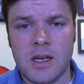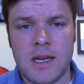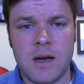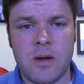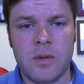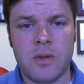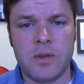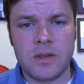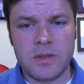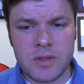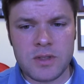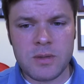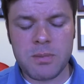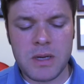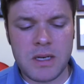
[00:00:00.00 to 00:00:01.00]
Now, this
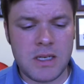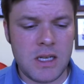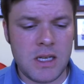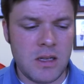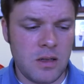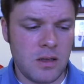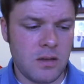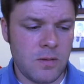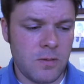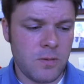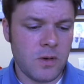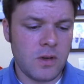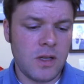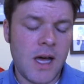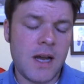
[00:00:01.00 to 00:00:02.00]
is a big deal
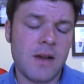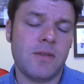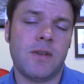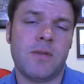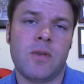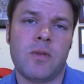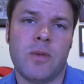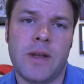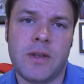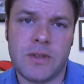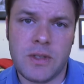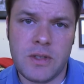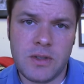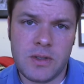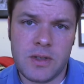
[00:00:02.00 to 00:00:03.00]
for a lot of different
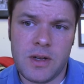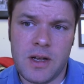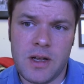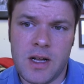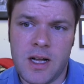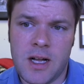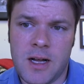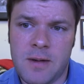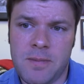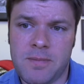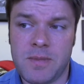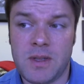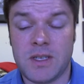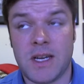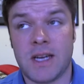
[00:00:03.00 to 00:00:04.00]
reasons,
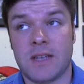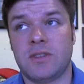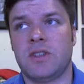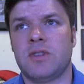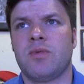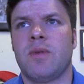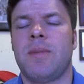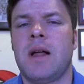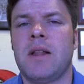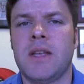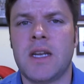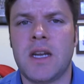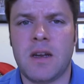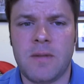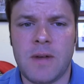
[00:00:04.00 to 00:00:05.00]
the Texas
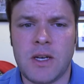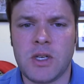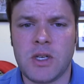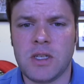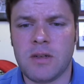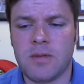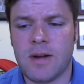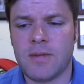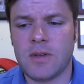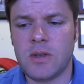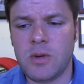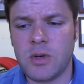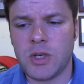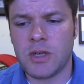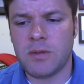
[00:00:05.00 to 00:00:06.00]
Rebellion and eventually
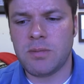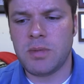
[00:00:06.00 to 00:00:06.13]
Revolution,